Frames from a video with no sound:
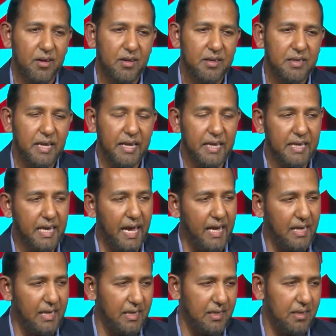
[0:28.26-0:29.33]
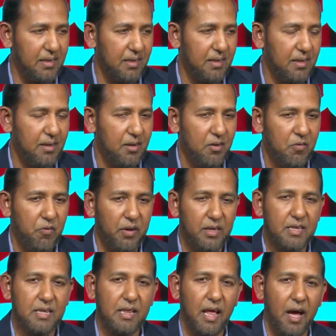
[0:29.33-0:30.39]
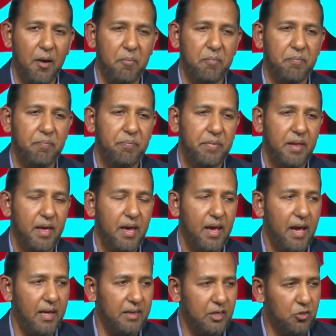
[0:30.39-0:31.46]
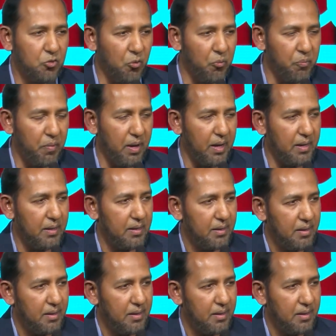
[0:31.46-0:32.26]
dedicating for Islam and this Ummah.